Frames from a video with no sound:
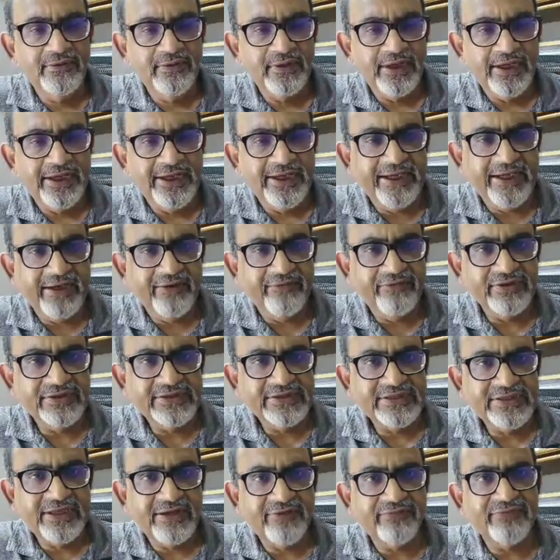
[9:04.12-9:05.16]
I have a
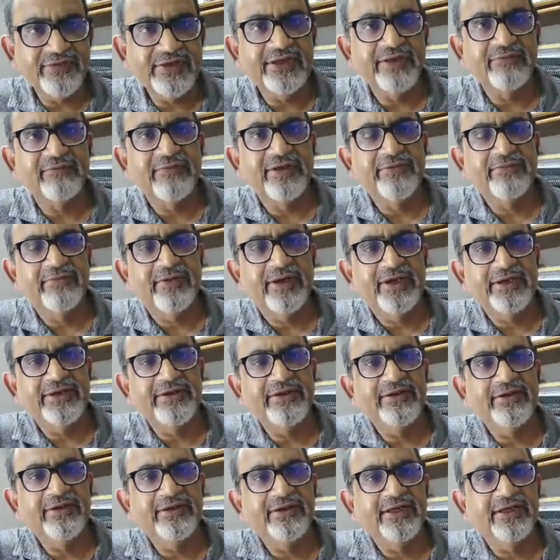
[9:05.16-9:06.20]
safety in my mind
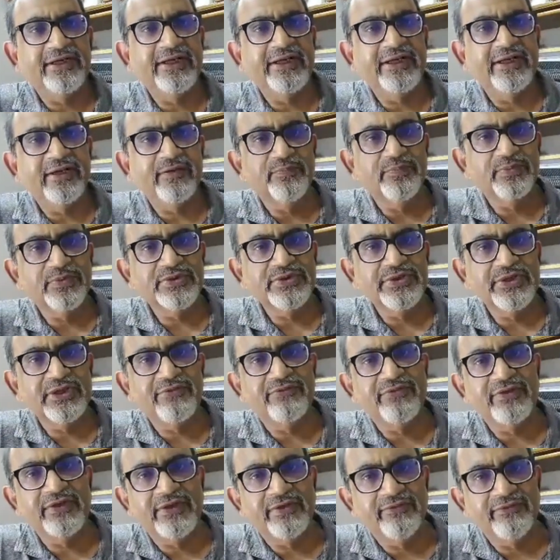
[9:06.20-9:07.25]
that I can proceed
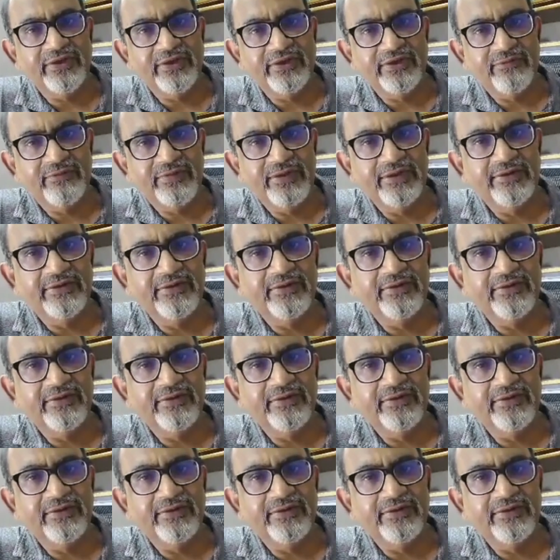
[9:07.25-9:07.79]
with nephrectomy.